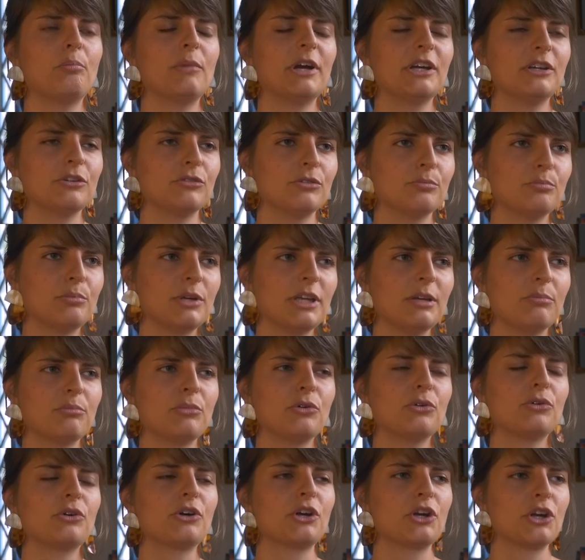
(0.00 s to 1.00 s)
my own
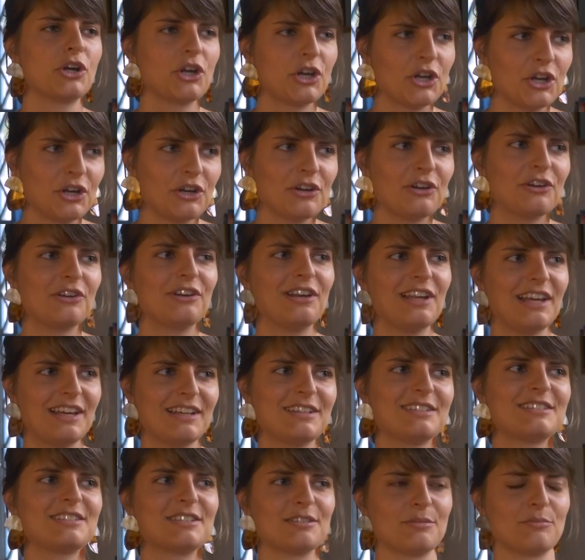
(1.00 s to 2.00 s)
people could
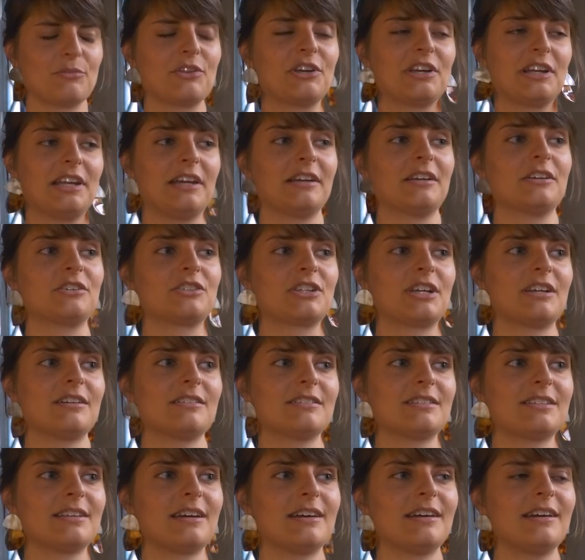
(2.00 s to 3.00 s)
let something like a
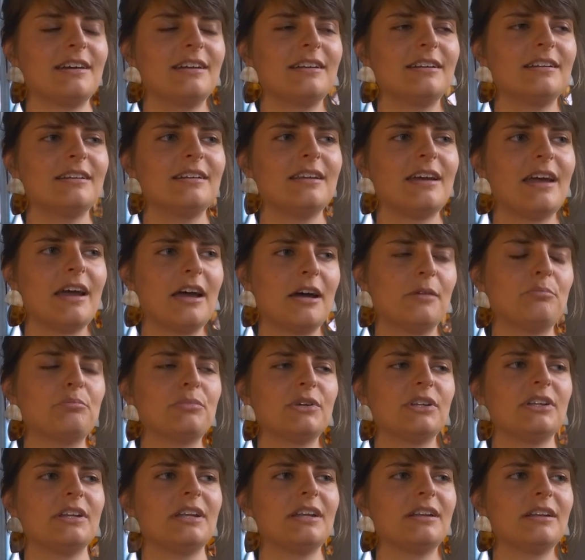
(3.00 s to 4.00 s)
genocide
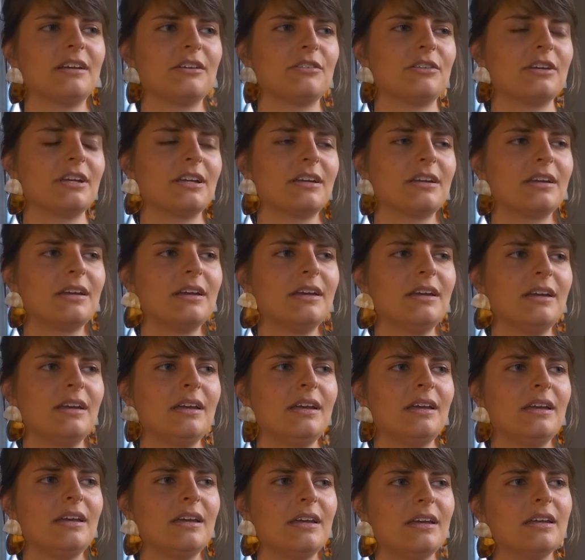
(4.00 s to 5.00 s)
happen. And I think
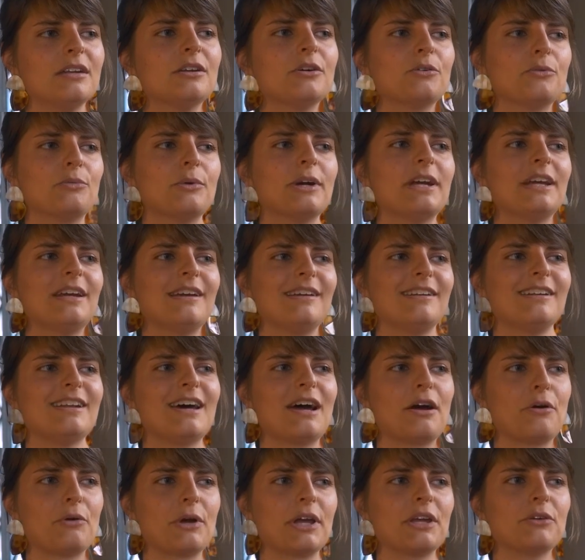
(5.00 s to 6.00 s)
in a way
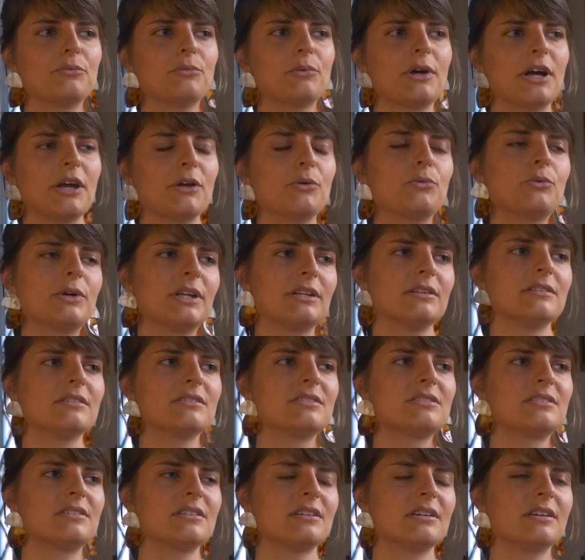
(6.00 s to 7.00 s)
now I, I
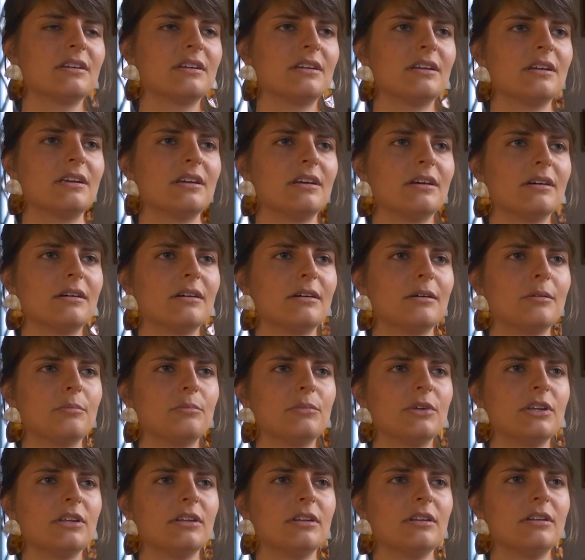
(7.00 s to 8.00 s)
witnessed it
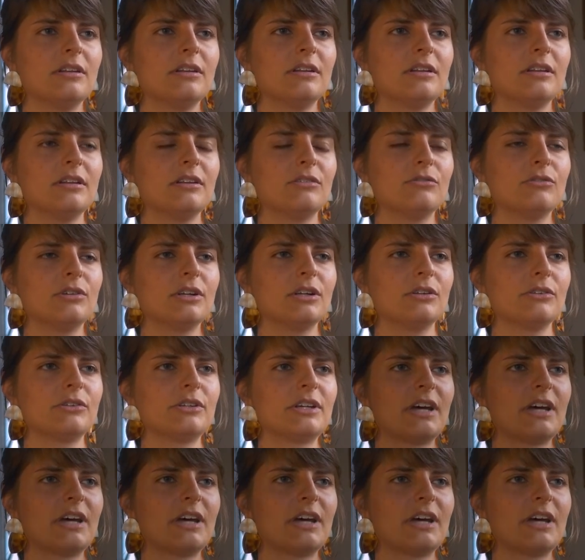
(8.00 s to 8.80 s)
um, in, in real